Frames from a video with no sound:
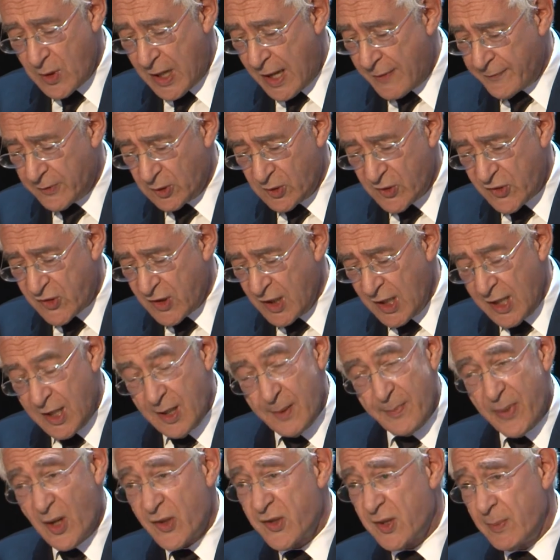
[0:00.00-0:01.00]
levels,
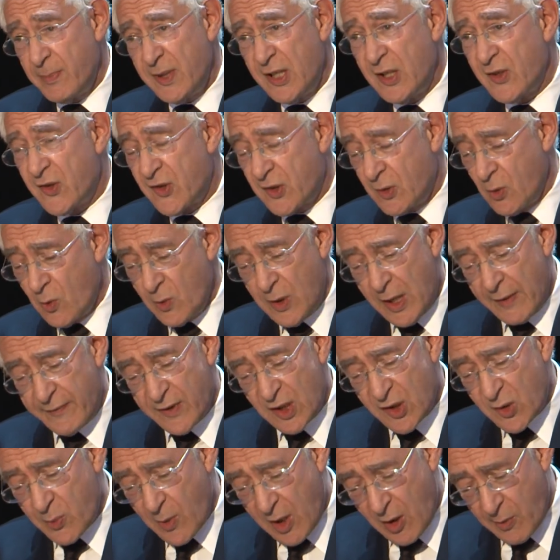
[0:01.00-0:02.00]
possibly at school level
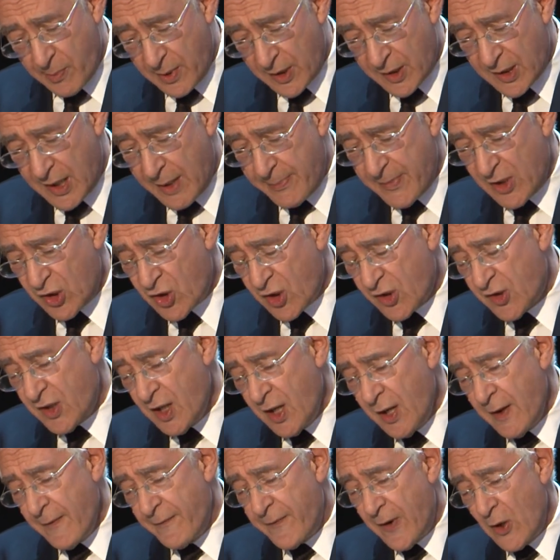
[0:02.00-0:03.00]
as well, but let me just
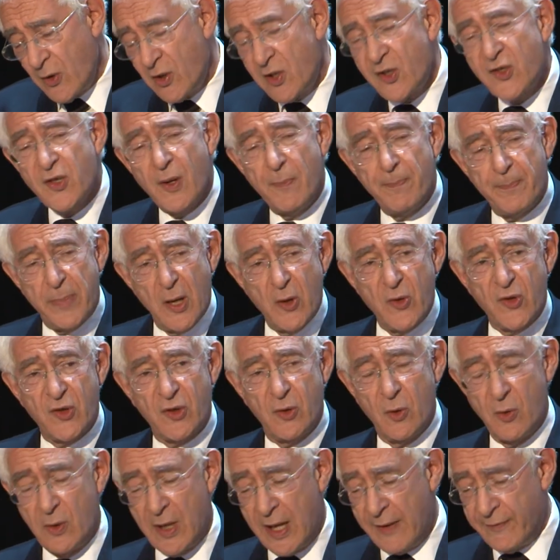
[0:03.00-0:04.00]
focus on
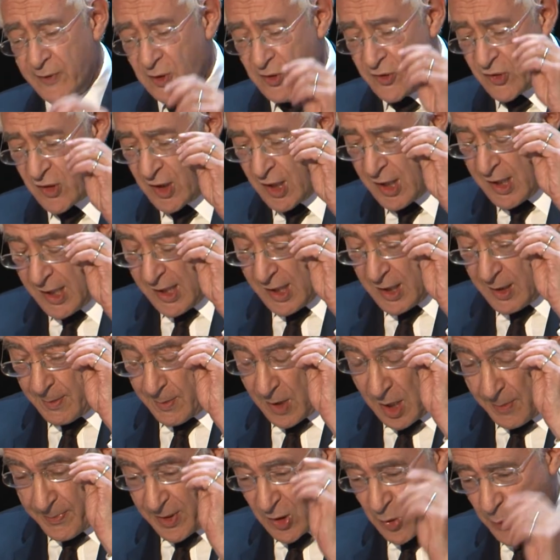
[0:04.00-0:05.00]
post-school levels,
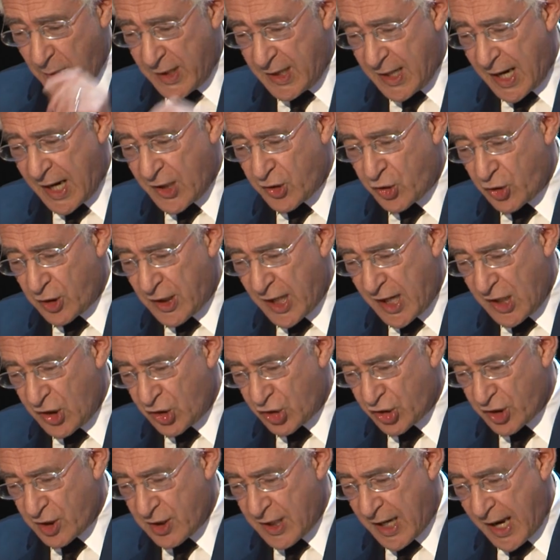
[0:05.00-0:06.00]
between
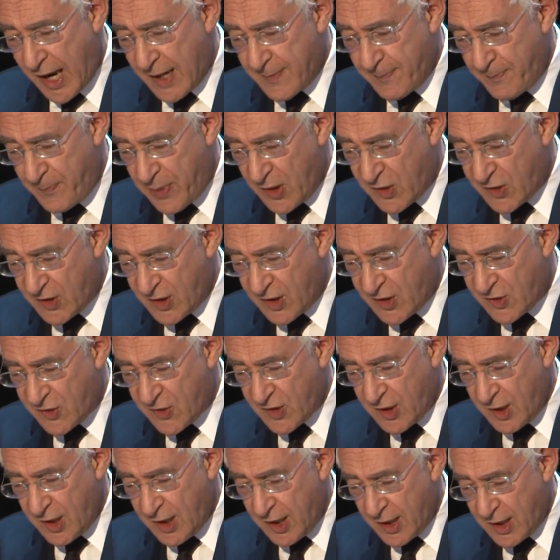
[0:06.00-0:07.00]
education and
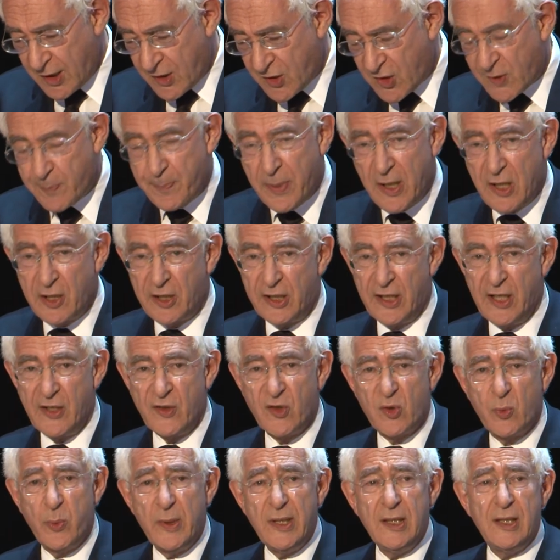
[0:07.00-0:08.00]
business
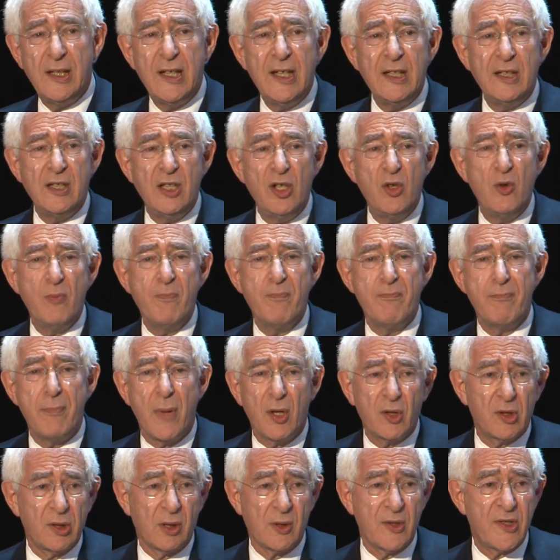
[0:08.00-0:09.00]
experience. We need new
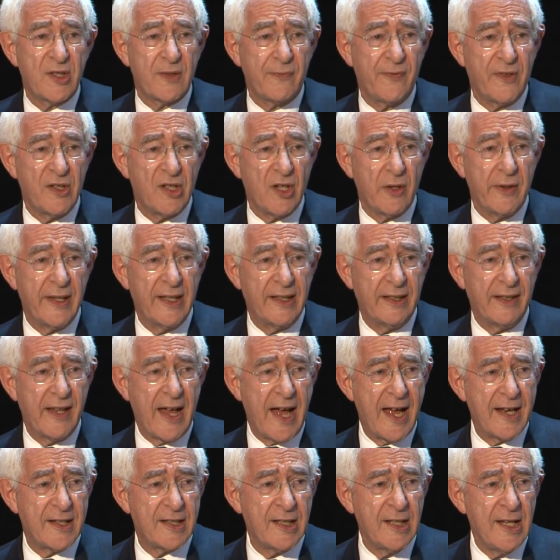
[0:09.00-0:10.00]
models for doing
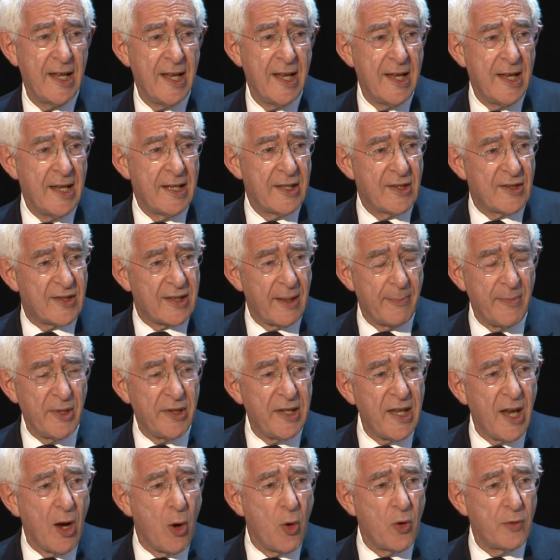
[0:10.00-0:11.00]
that. Some of
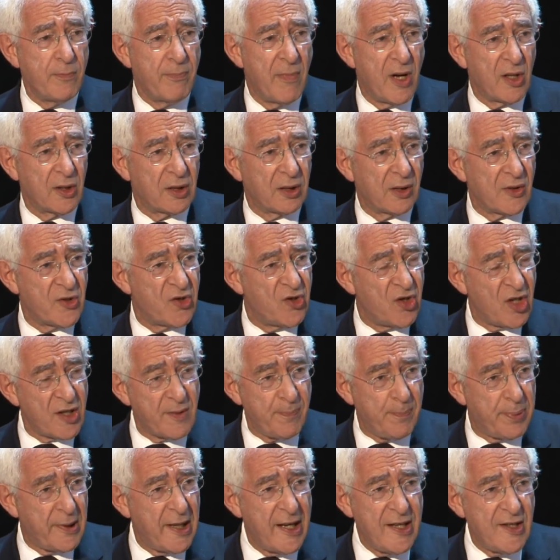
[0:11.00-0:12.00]
the old models,
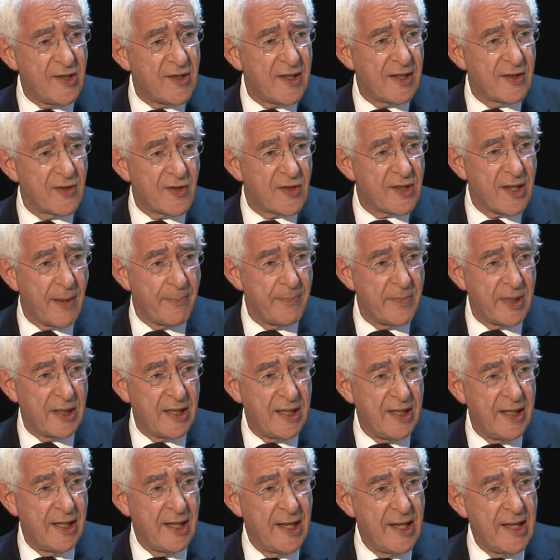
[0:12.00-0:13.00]
just placing
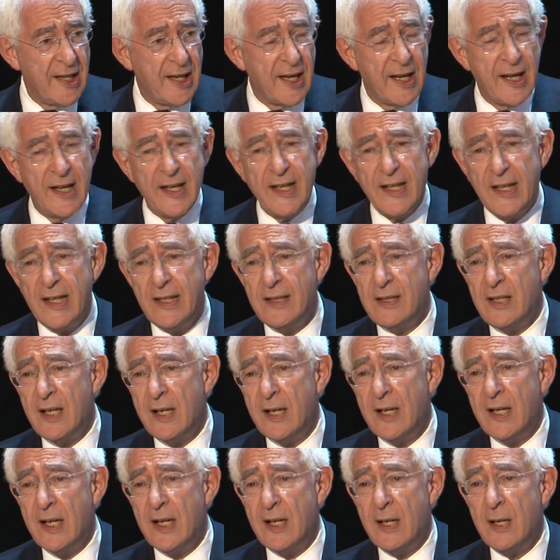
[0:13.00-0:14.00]
somebody uh, in
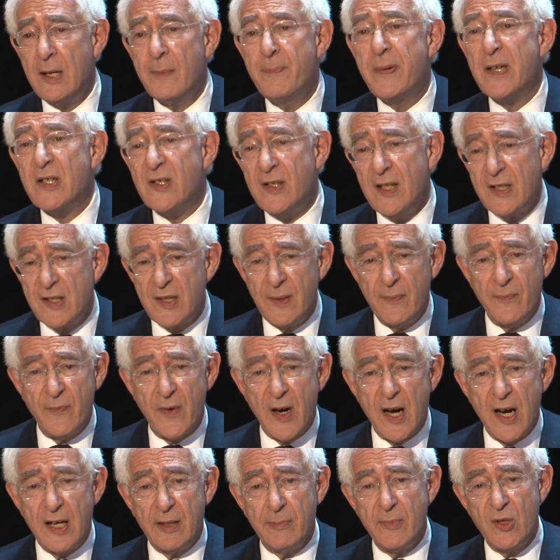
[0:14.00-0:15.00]
a, a business
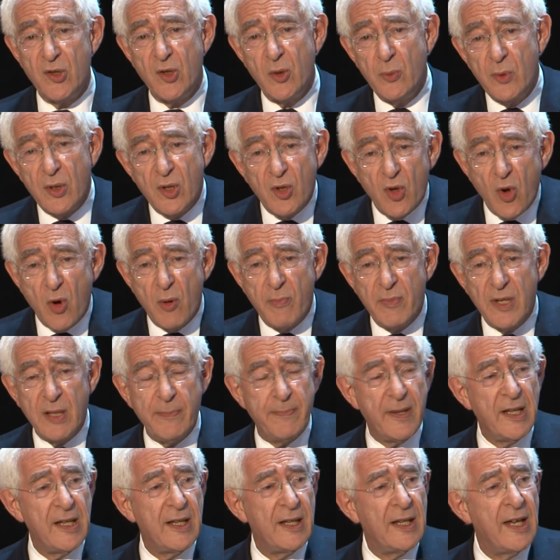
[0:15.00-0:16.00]
environment who would normally
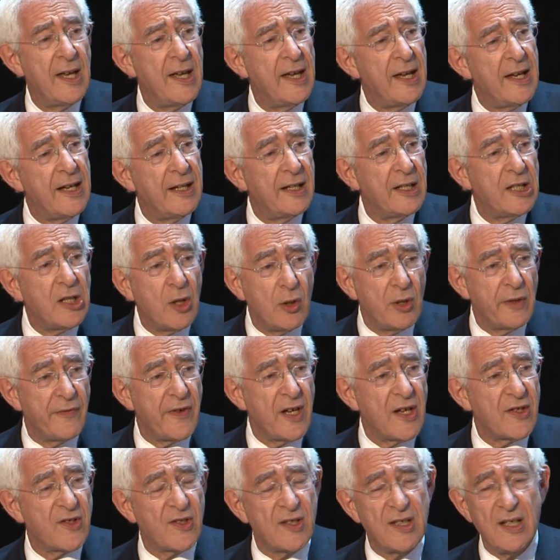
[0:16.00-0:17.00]
be in a
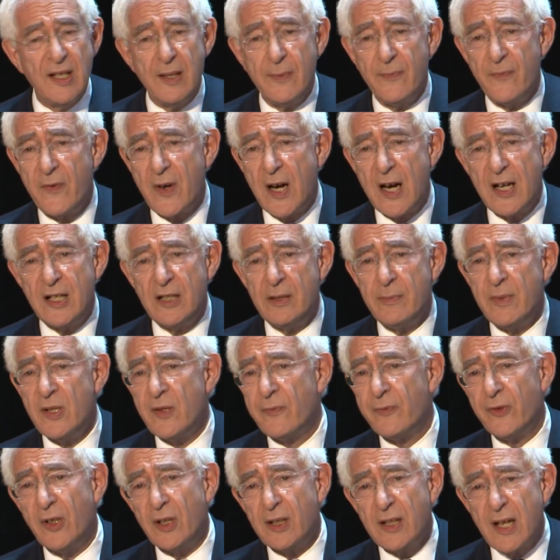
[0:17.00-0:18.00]
university environment
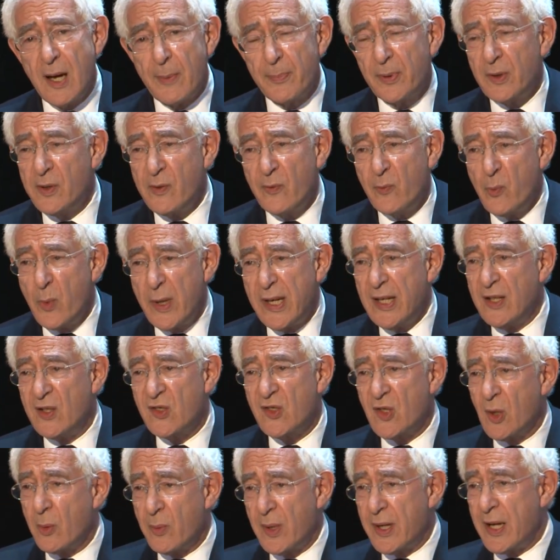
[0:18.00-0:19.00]
for a couple of
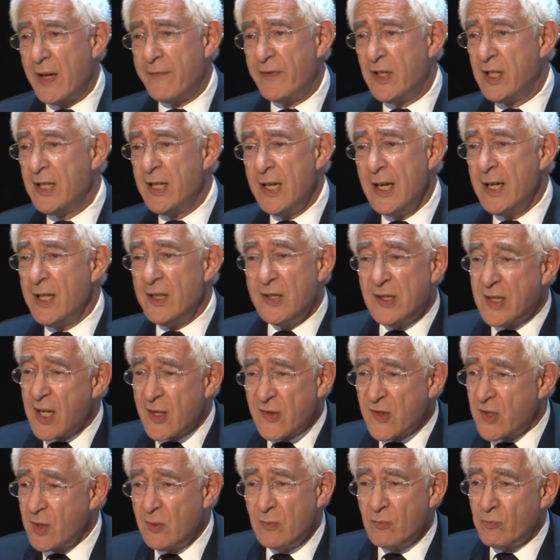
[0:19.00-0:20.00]
weeks or whatever,
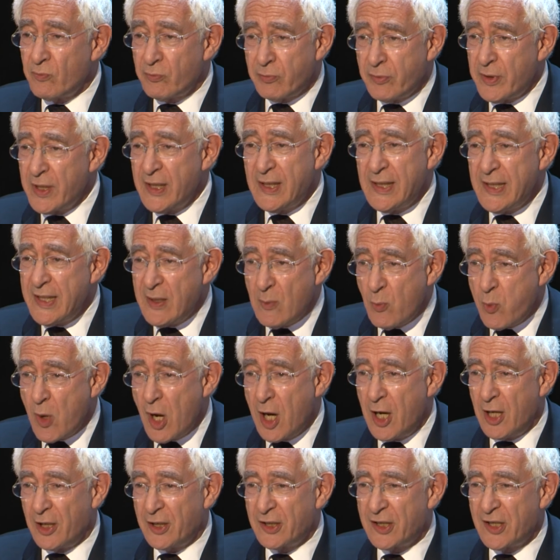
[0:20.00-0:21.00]
doesn't really
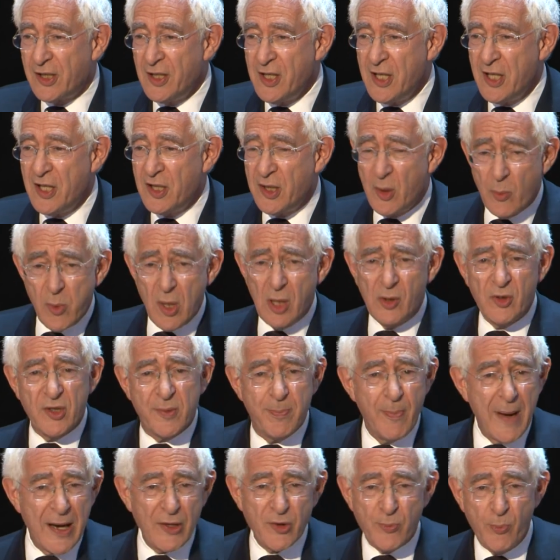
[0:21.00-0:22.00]
work. The world's
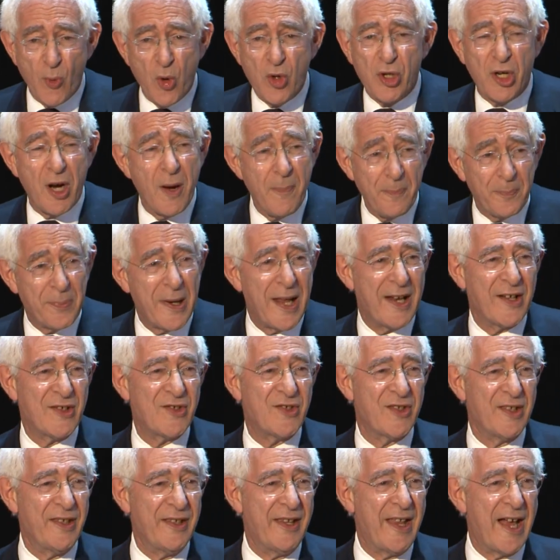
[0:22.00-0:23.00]
much more
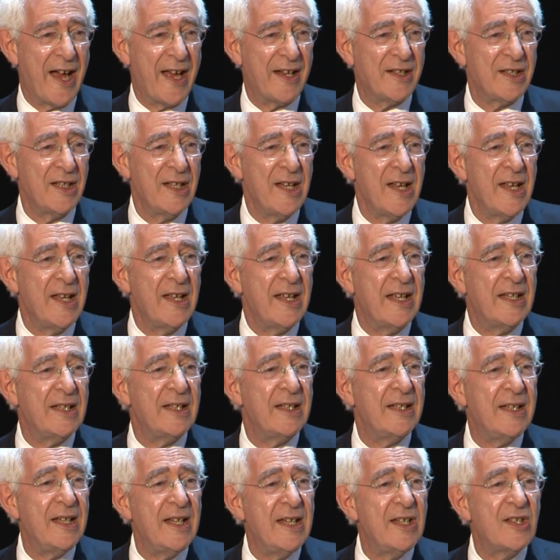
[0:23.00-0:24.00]
complex than that. It
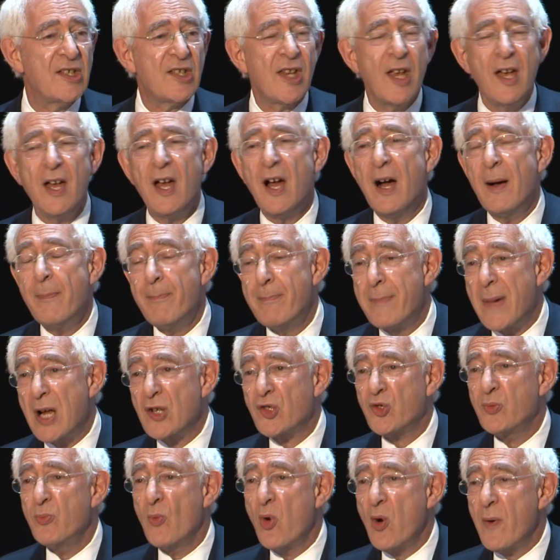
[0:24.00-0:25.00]
needs a
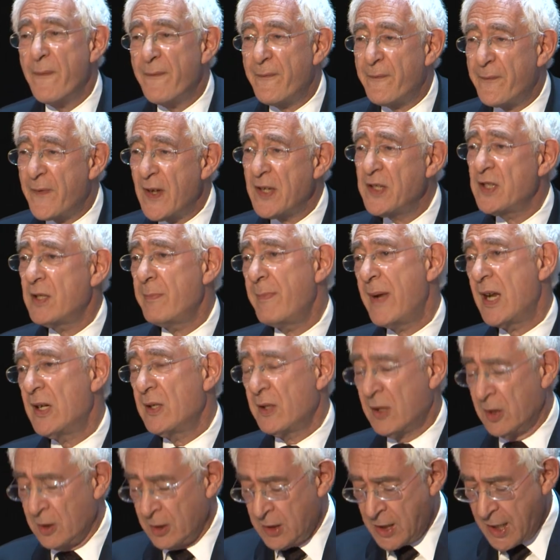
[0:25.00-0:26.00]
much more
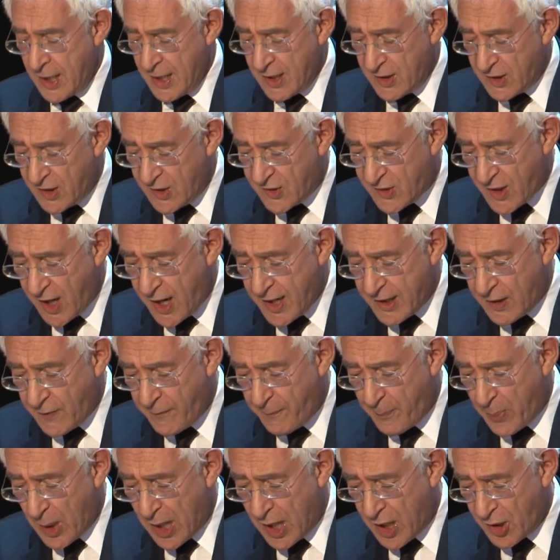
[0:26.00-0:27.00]
fundamental design
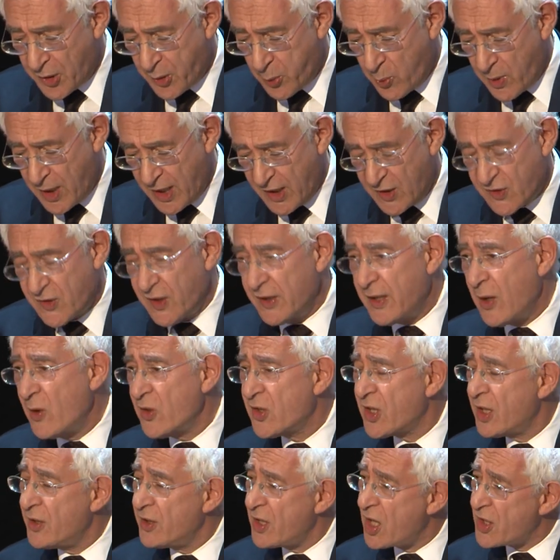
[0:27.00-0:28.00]
of pathways. And
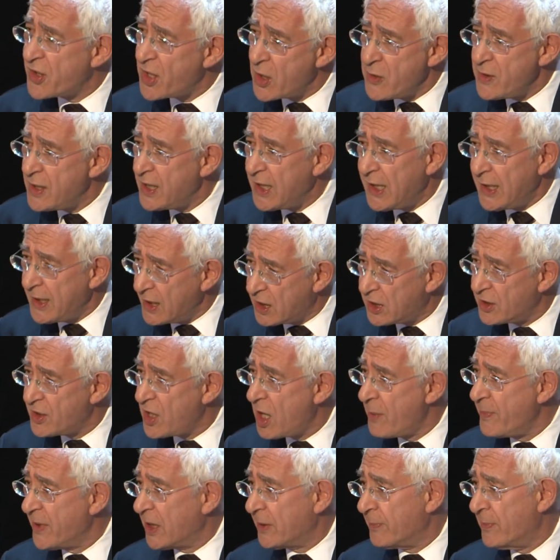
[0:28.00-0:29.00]
those are not only
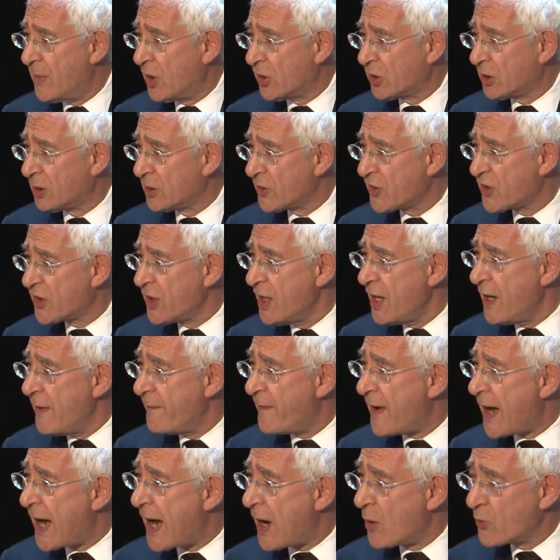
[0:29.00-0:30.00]
economic models
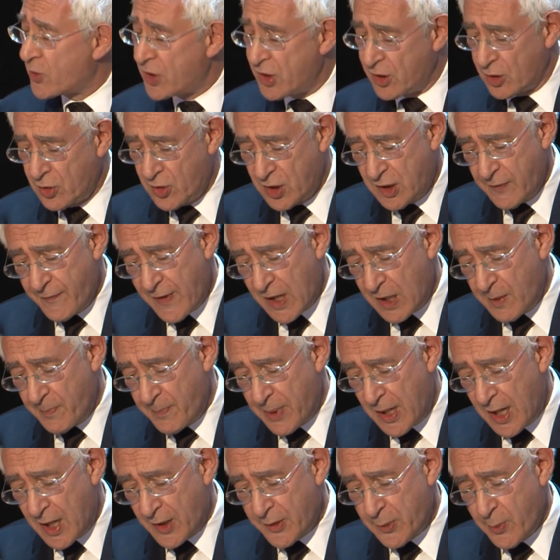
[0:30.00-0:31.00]
for how to develop
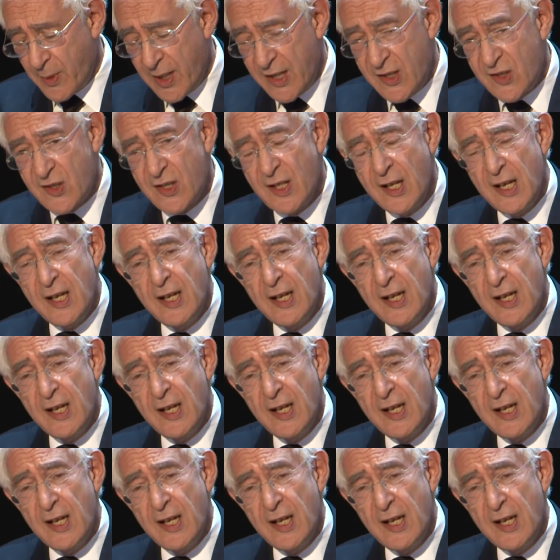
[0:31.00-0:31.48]
pathways,